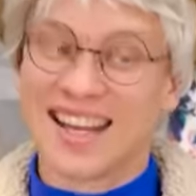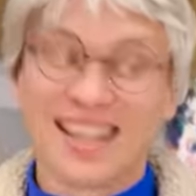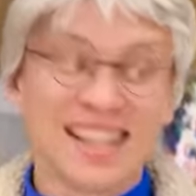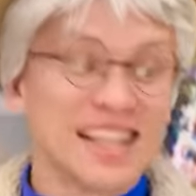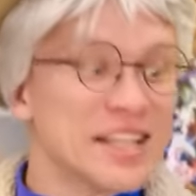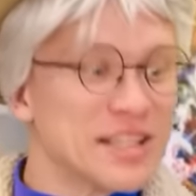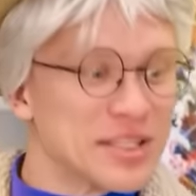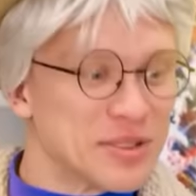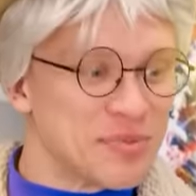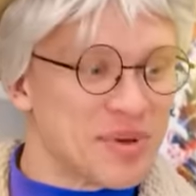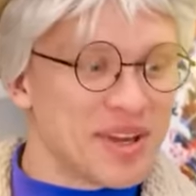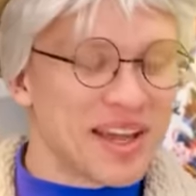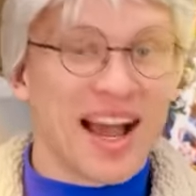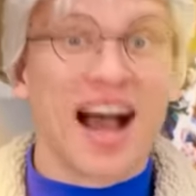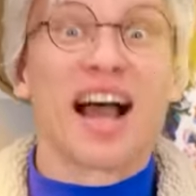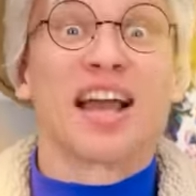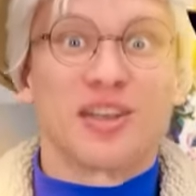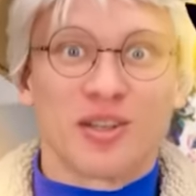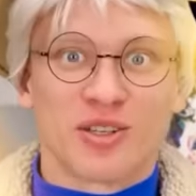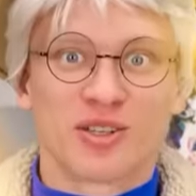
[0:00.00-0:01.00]
Here's the
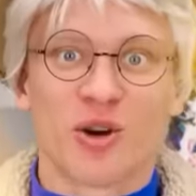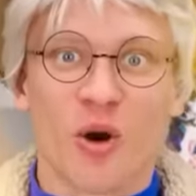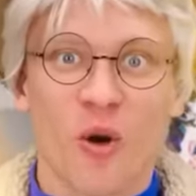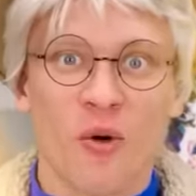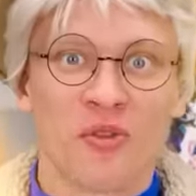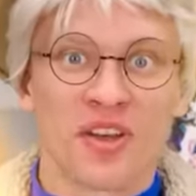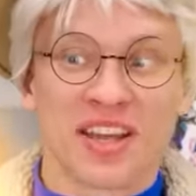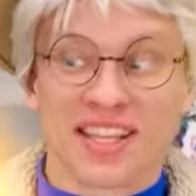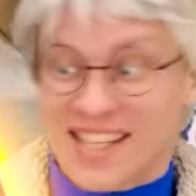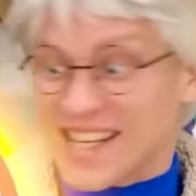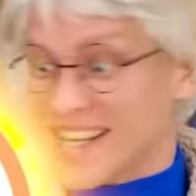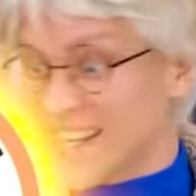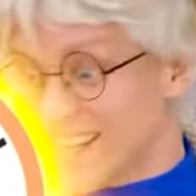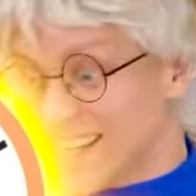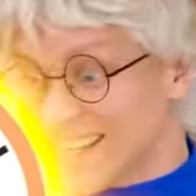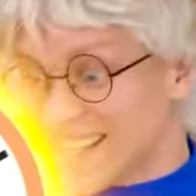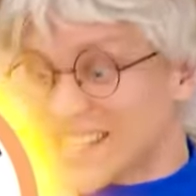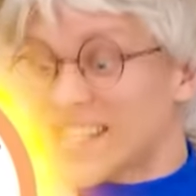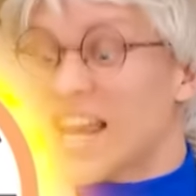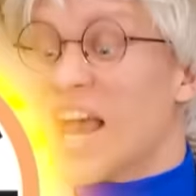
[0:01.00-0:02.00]
first model,
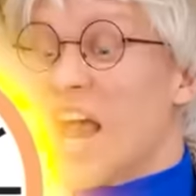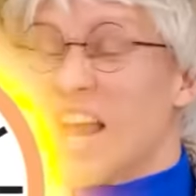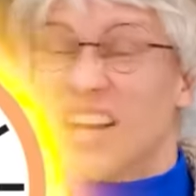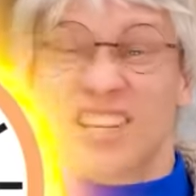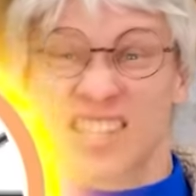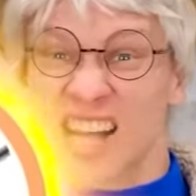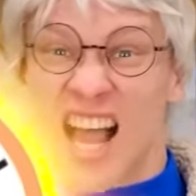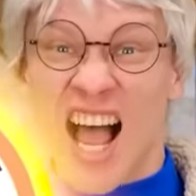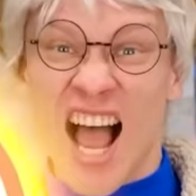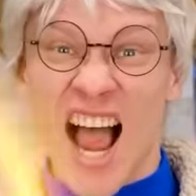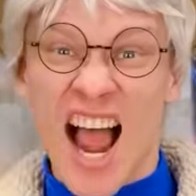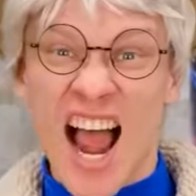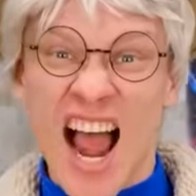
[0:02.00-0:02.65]
Pikachu!